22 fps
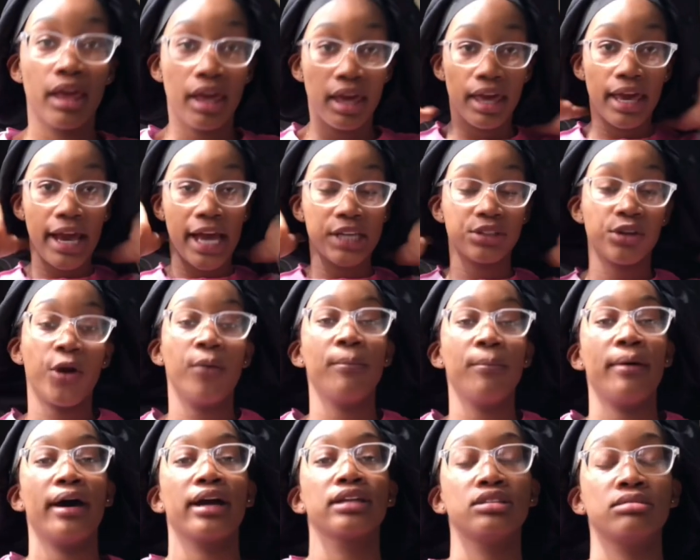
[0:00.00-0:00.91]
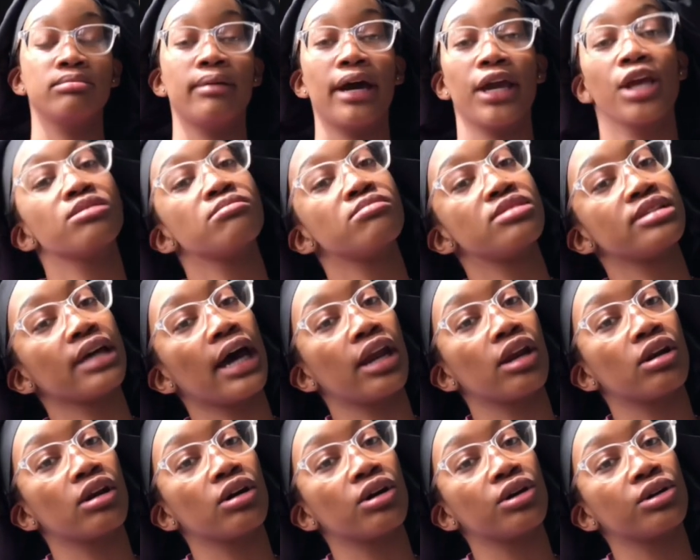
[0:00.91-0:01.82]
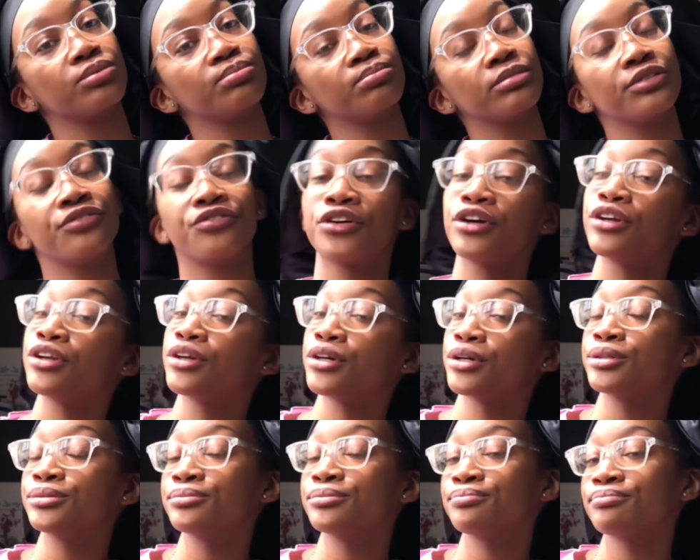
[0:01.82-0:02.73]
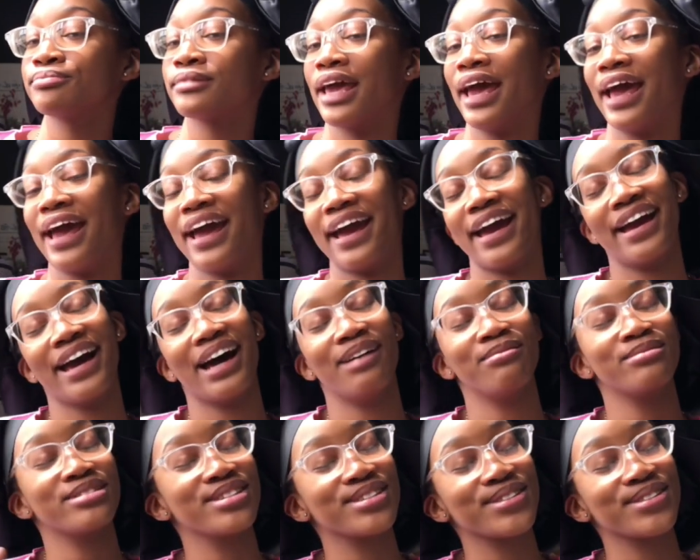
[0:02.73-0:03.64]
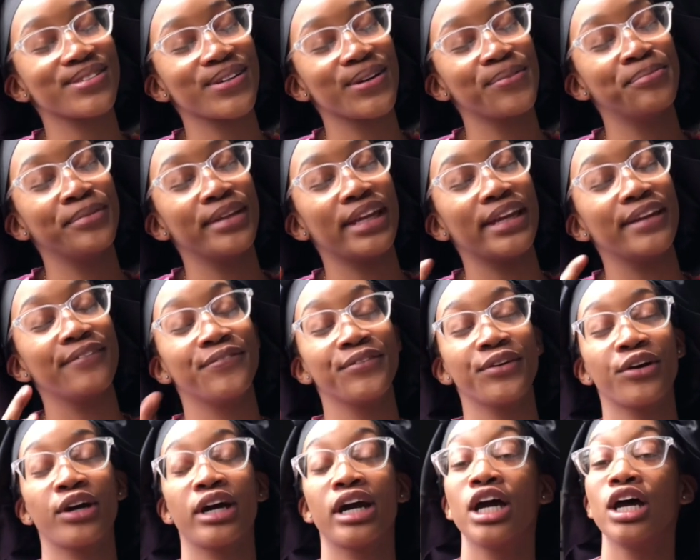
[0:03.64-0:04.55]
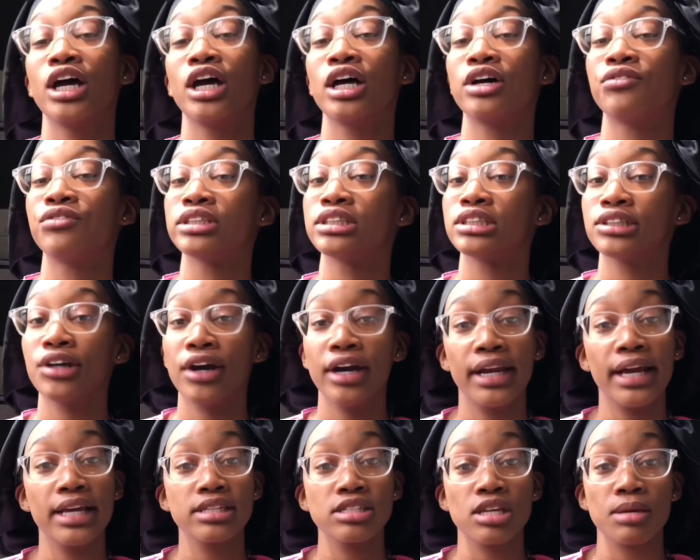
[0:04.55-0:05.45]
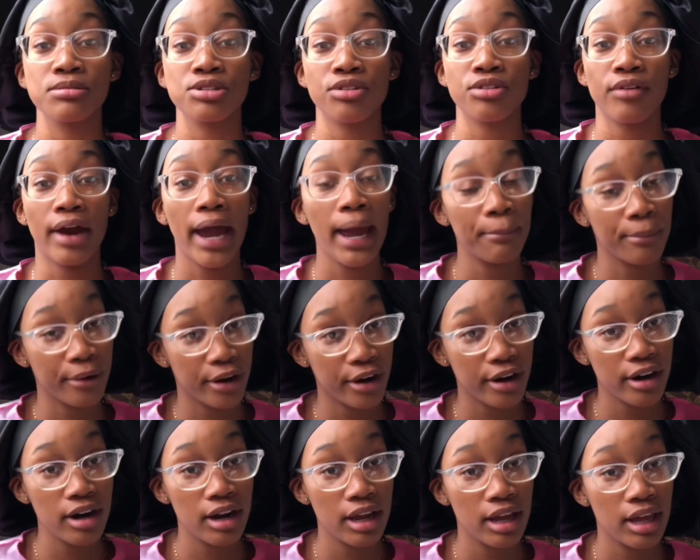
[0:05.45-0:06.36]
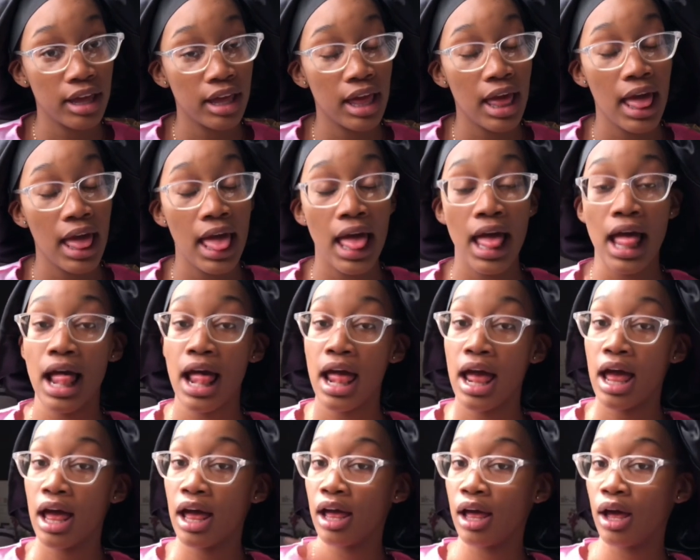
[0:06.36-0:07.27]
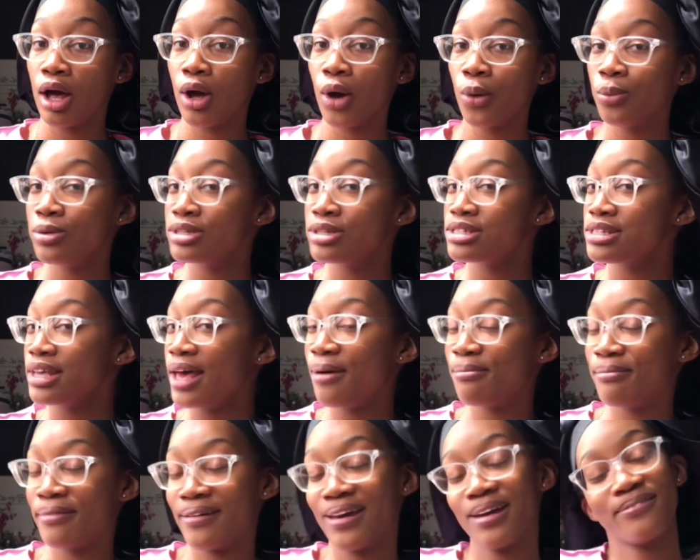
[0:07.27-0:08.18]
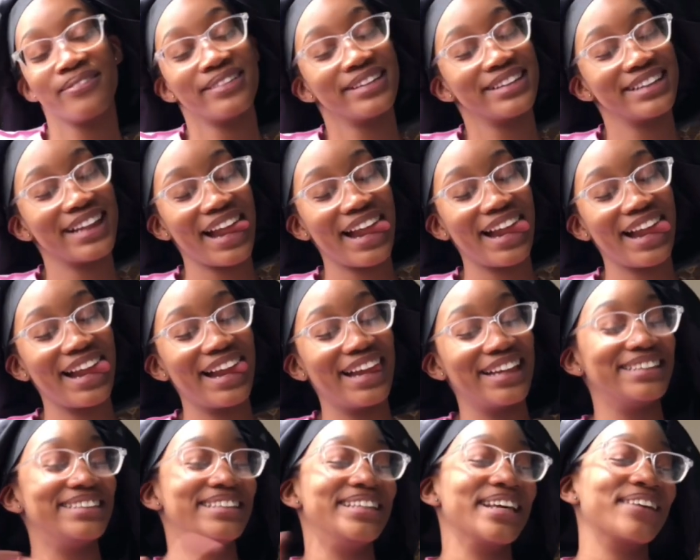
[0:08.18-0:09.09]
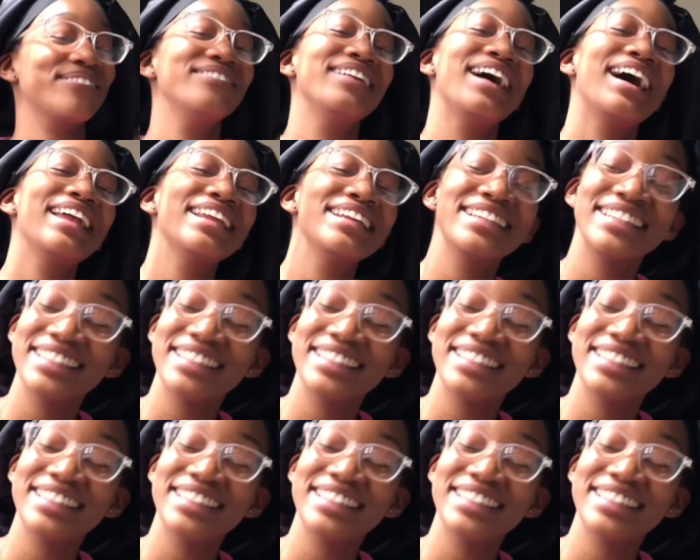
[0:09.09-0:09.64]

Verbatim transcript: hey guys welcome back to my youtube channel if you're new hey i'm Chisom and if you're a returning subscriber what's up babe take me on